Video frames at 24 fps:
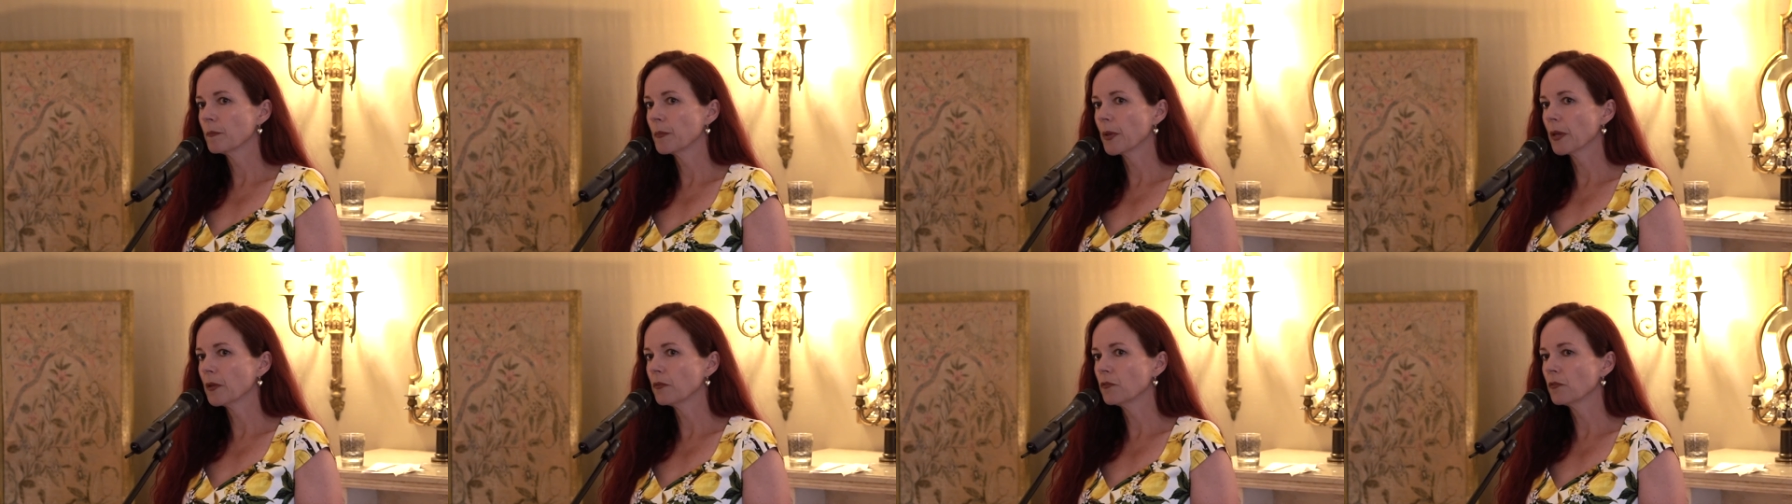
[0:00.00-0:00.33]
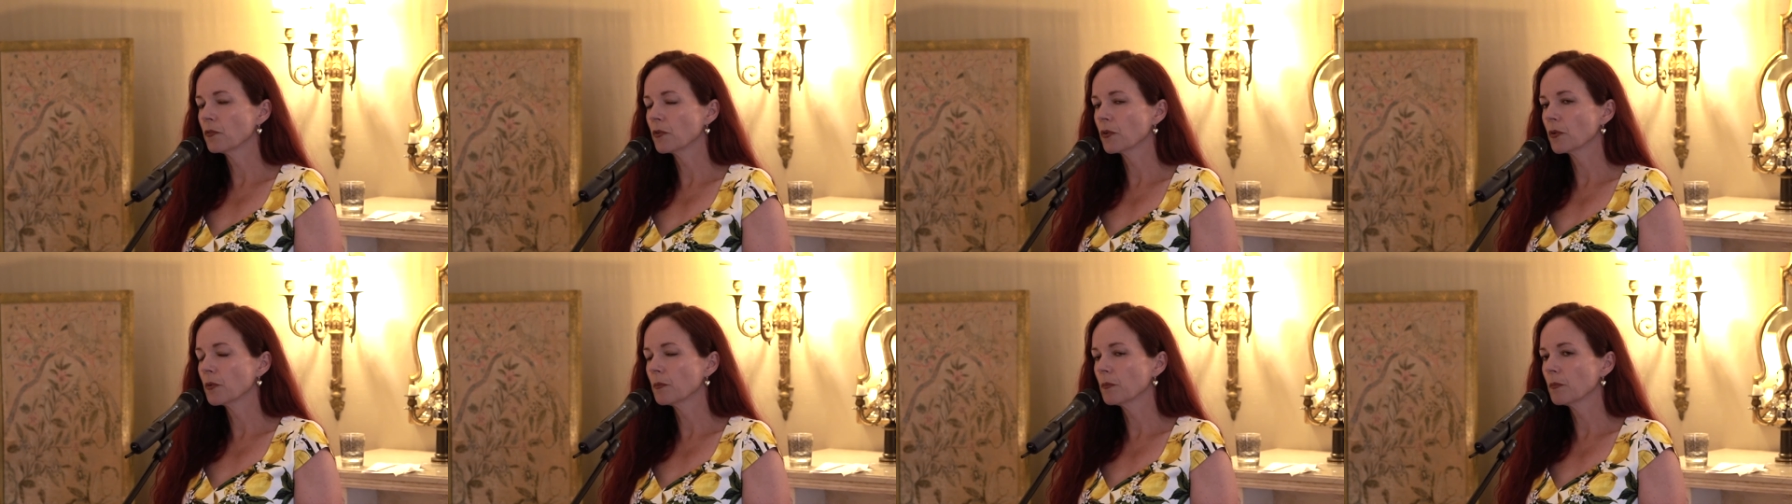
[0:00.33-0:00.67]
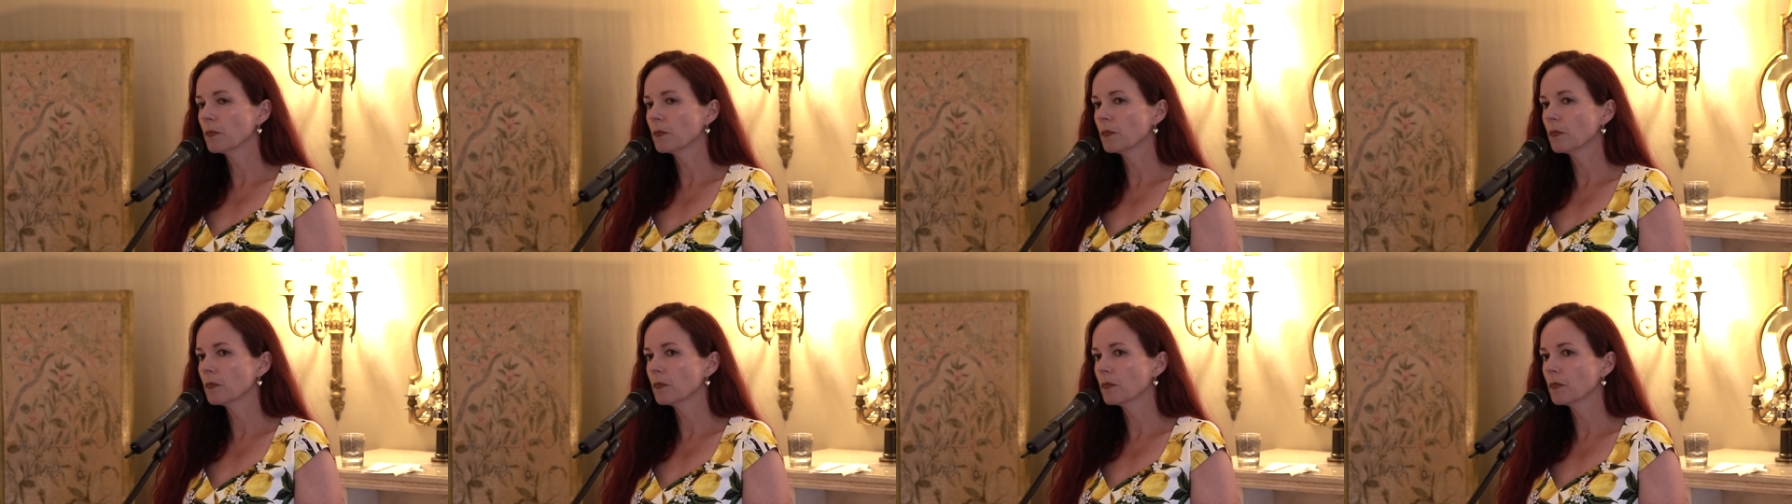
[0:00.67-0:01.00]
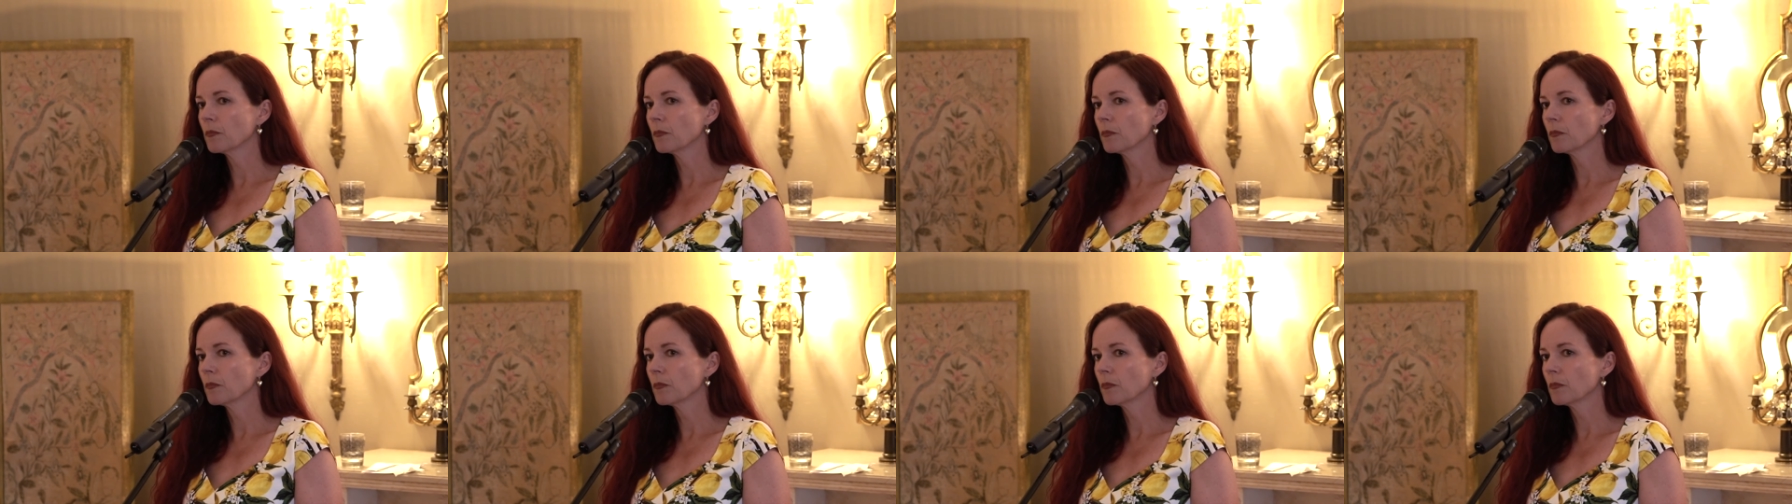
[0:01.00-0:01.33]
bedroom,
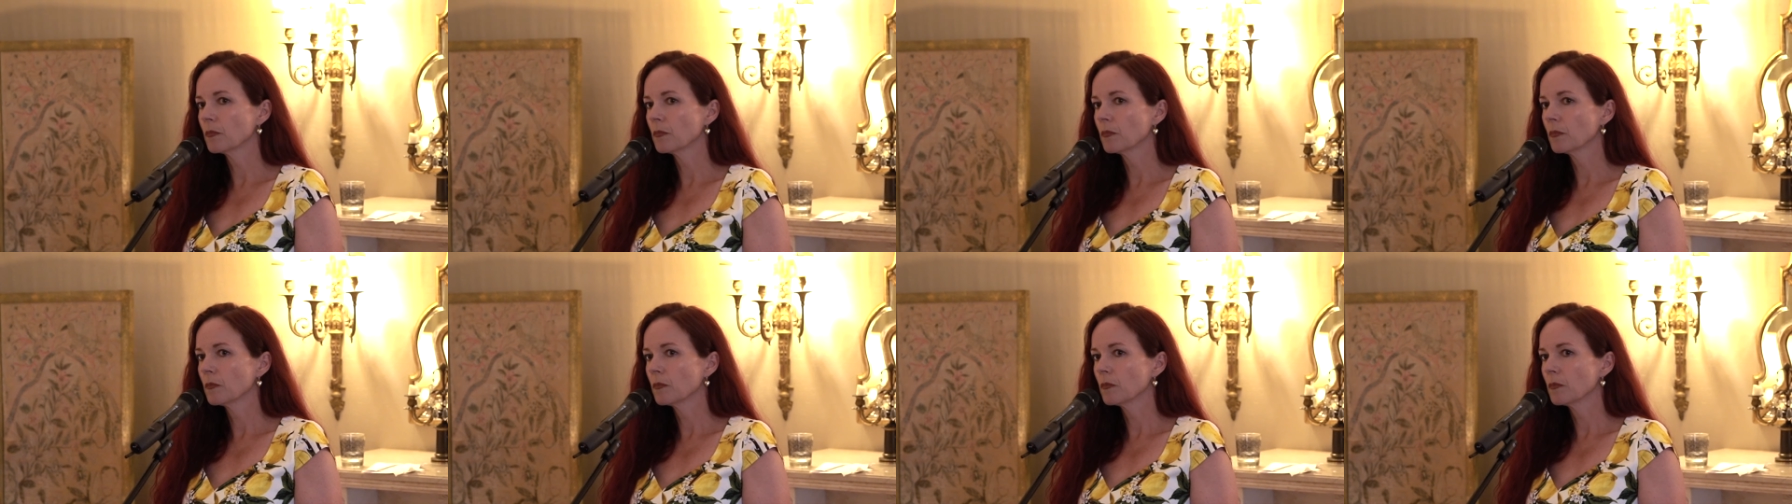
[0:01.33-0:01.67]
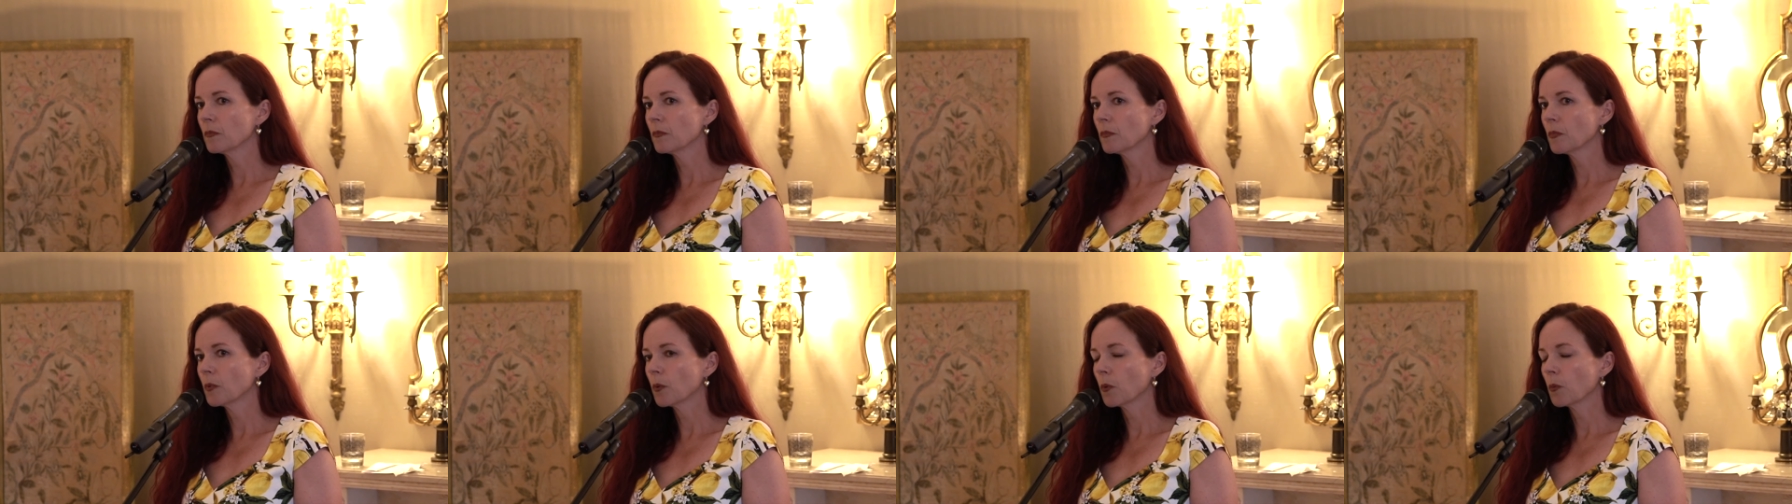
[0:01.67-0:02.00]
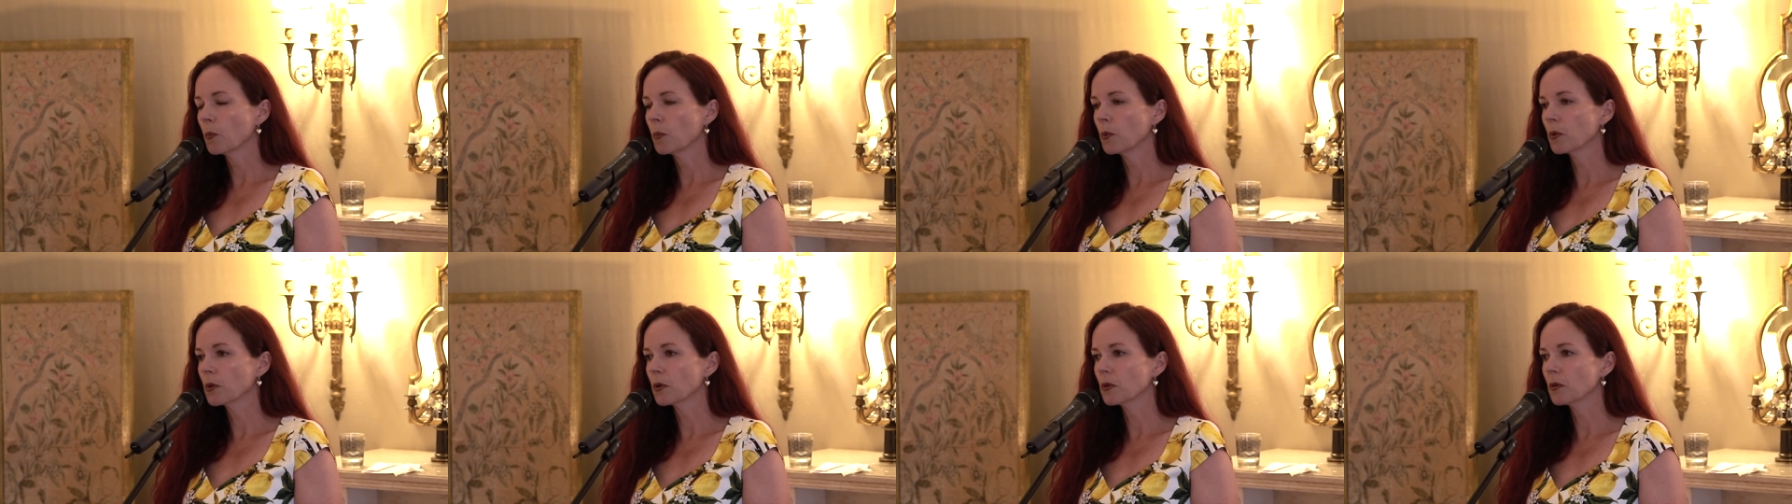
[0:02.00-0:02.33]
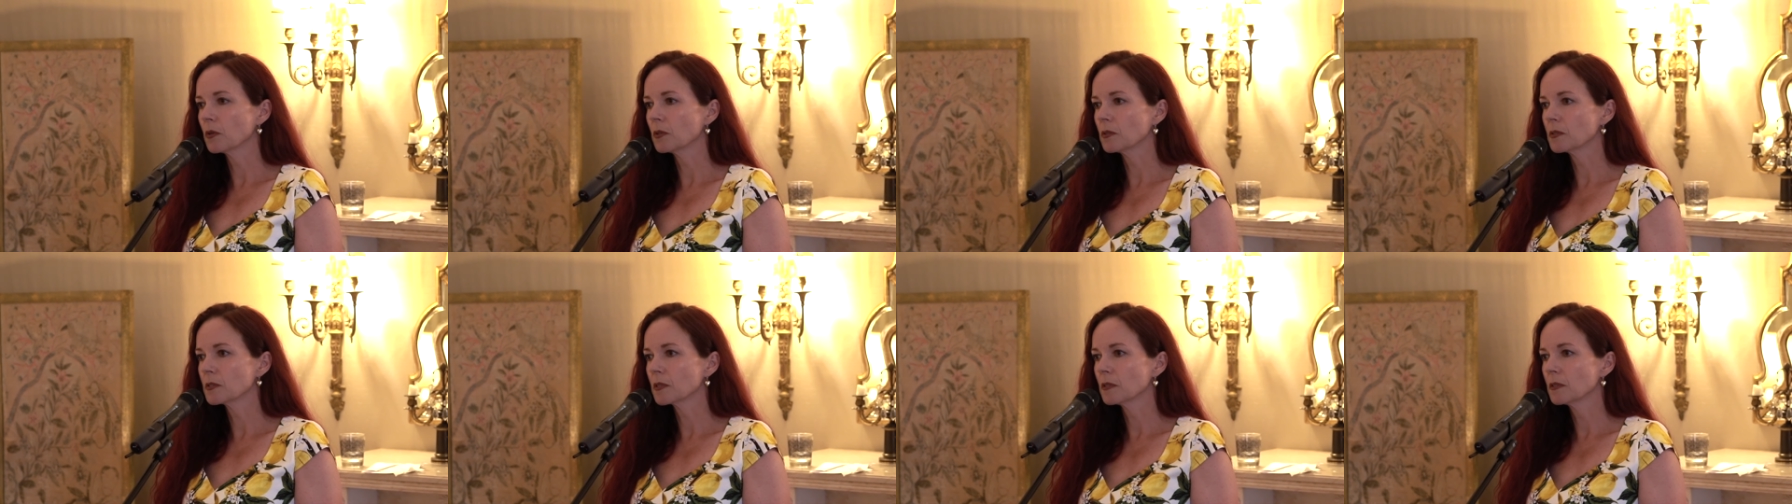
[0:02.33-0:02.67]

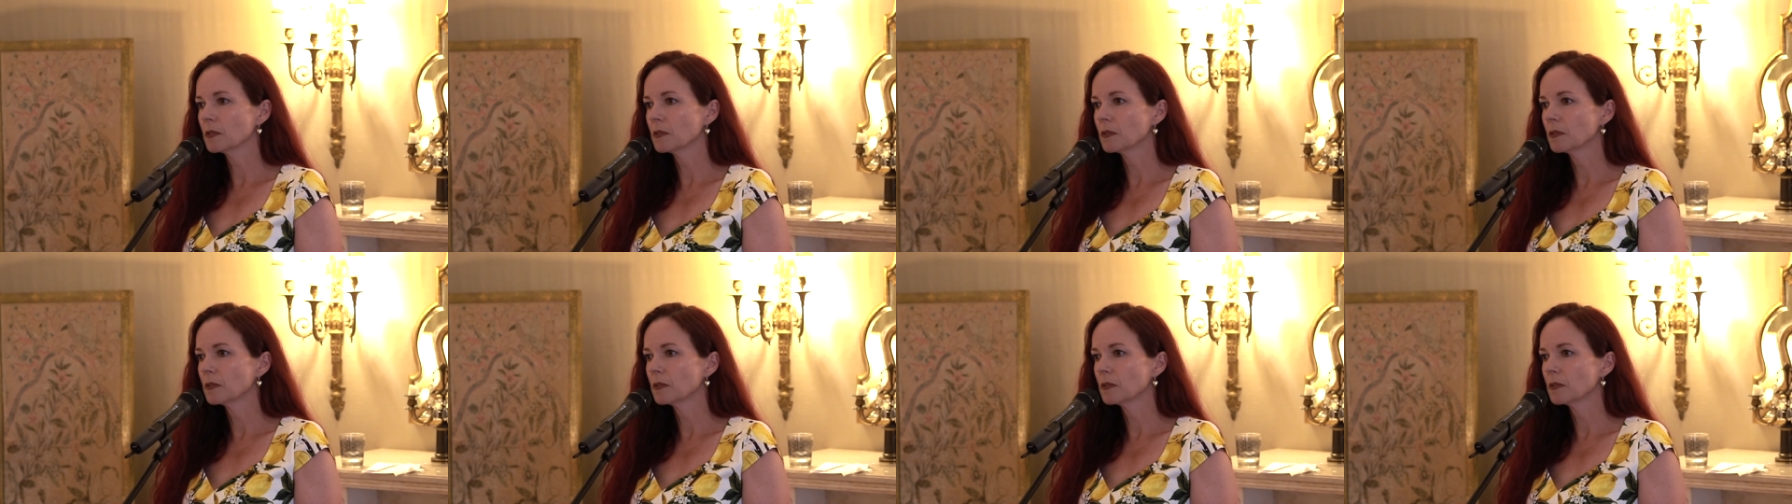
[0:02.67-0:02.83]
world,